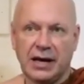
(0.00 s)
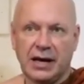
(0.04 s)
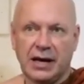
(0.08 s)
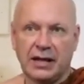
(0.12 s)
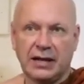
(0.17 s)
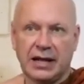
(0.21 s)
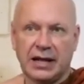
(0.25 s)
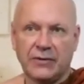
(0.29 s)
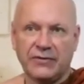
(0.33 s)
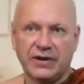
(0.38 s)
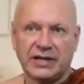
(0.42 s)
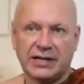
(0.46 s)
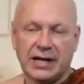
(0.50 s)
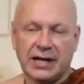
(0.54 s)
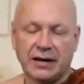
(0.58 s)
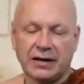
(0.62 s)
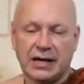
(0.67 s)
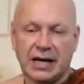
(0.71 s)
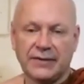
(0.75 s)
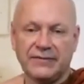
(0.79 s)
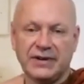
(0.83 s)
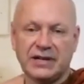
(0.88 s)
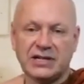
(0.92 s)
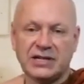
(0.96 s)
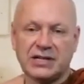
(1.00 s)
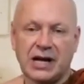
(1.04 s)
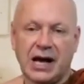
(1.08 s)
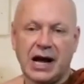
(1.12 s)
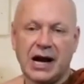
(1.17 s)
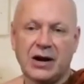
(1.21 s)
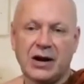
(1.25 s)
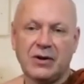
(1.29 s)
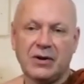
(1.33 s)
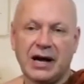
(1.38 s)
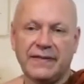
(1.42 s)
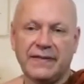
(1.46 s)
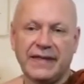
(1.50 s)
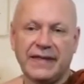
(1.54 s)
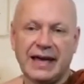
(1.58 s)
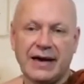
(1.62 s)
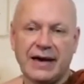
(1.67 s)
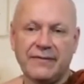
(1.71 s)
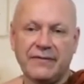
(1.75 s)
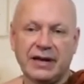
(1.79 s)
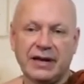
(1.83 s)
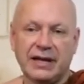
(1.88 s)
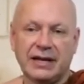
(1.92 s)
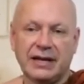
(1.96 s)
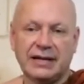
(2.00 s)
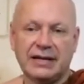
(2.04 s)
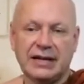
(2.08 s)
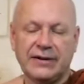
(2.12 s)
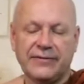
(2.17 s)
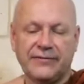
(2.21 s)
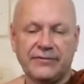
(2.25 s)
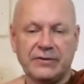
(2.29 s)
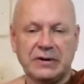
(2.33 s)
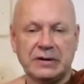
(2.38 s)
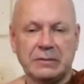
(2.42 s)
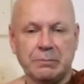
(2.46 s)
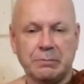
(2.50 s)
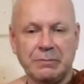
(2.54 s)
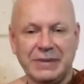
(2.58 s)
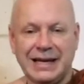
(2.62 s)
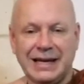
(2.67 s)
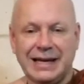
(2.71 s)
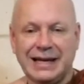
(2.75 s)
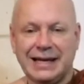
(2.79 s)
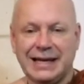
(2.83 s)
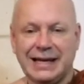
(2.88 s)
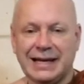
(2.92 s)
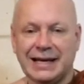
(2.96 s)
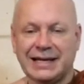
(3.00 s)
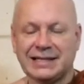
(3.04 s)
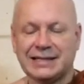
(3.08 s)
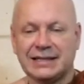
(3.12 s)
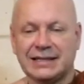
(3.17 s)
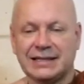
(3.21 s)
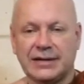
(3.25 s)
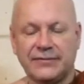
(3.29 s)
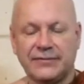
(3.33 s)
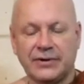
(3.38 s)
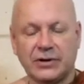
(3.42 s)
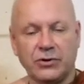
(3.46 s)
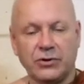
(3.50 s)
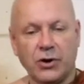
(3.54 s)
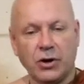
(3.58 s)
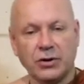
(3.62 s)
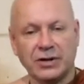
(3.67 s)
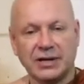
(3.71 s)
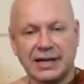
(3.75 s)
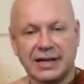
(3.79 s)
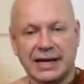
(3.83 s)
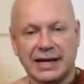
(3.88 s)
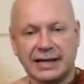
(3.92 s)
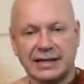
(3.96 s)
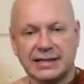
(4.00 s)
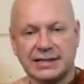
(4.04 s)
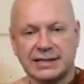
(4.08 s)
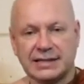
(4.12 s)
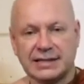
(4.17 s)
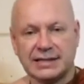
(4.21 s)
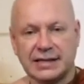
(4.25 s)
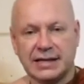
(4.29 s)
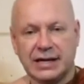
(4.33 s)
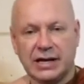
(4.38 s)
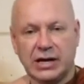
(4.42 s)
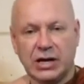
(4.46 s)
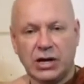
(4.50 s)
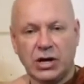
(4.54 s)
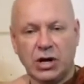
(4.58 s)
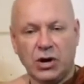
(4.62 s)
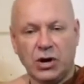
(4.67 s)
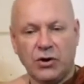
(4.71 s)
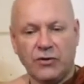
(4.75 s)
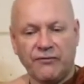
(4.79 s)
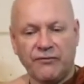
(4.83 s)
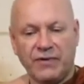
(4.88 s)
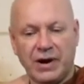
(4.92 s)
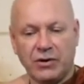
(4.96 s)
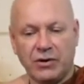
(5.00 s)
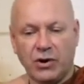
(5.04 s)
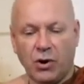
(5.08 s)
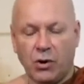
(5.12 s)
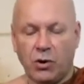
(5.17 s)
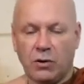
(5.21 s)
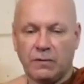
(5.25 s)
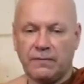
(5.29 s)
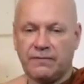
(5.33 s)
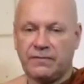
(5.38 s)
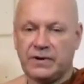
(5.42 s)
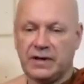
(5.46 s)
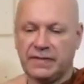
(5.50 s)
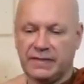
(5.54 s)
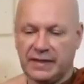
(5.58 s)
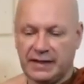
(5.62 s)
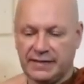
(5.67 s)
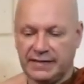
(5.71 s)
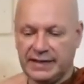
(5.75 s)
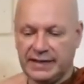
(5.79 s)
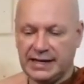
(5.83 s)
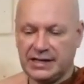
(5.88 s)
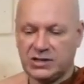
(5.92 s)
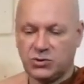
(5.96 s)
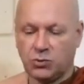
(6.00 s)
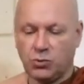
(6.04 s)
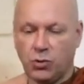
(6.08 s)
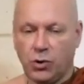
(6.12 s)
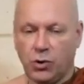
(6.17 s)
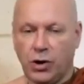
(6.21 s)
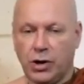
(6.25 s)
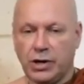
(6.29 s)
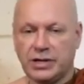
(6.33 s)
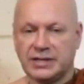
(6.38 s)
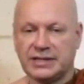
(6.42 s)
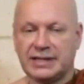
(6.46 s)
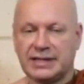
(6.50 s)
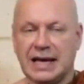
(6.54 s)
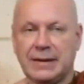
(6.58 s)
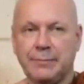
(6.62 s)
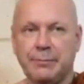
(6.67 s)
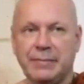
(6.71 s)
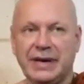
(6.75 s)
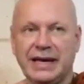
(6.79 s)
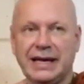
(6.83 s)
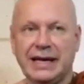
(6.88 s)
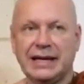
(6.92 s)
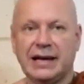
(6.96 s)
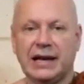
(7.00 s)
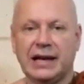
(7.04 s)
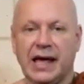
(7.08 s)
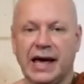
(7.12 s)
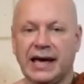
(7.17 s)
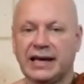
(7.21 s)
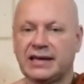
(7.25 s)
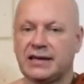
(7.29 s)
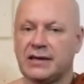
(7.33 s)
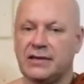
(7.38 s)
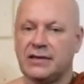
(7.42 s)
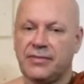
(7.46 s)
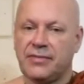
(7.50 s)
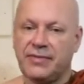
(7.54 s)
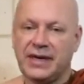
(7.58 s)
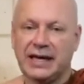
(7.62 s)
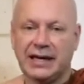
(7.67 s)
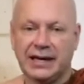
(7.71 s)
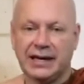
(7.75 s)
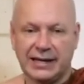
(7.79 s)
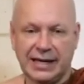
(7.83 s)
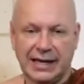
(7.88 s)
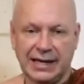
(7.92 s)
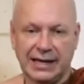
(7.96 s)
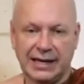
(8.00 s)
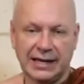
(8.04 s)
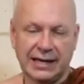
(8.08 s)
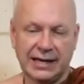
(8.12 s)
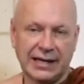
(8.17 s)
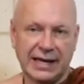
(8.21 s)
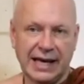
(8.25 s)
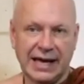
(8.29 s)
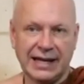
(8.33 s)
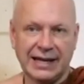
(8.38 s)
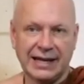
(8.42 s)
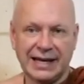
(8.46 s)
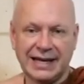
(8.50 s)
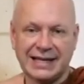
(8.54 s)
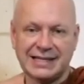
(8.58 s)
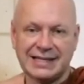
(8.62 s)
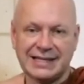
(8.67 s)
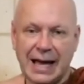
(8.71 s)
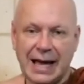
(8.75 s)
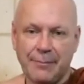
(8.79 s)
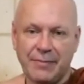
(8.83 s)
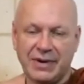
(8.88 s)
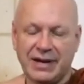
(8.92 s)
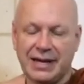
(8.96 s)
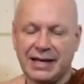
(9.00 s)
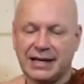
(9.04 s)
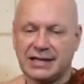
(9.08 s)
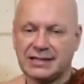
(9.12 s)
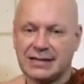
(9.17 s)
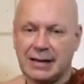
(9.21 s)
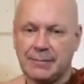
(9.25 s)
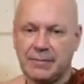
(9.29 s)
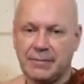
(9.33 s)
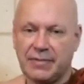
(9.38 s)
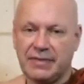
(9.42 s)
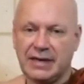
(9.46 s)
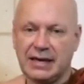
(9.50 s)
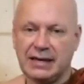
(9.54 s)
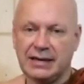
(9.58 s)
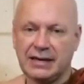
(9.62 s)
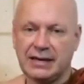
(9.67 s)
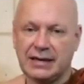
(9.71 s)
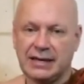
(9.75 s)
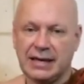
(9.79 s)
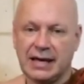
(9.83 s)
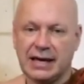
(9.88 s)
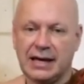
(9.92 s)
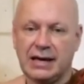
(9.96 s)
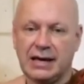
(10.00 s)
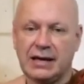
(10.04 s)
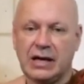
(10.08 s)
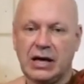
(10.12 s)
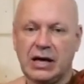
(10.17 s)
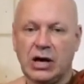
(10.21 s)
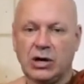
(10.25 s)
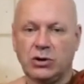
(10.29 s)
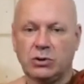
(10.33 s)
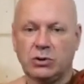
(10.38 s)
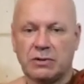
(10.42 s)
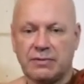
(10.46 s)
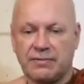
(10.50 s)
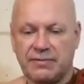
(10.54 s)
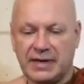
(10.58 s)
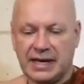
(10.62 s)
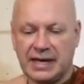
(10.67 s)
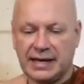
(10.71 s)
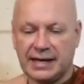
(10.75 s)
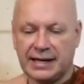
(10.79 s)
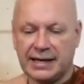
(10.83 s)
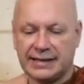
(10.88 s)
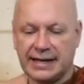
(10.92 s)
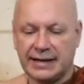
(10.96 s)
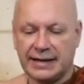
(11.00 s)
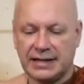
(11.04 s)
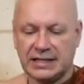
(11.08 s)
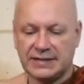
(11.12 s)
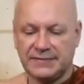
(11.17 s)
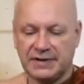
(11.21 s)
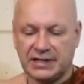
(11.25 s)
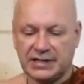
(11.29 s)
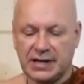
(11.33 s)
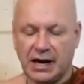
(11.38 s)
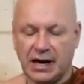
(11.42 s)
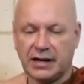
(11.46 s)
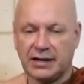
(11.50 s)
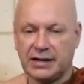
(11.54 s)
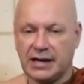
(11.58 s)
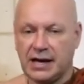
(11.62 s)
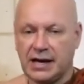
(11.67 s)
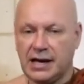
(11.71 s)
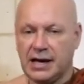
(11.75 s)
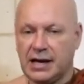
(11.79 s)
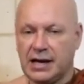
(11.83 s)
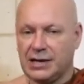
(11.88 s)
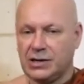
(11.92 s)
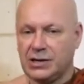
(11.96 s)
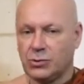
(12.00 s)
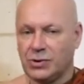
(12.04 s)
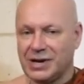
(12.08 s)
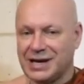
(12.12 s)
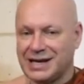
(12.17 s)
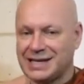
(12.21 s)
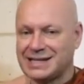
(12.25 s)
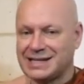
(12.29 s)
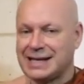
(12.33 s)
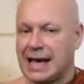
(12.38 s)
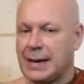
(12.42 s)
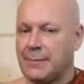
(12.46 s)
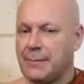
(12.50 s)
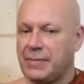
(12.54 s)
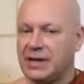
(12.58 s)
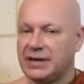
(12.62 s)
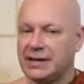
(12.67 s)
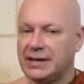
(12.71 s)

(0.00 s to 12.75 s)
Now, vitaka, vichara, they have different meanings in different contexts. Very often, these words, they mean like thinking and examining something. Yeah, you think that is vitaka, you examine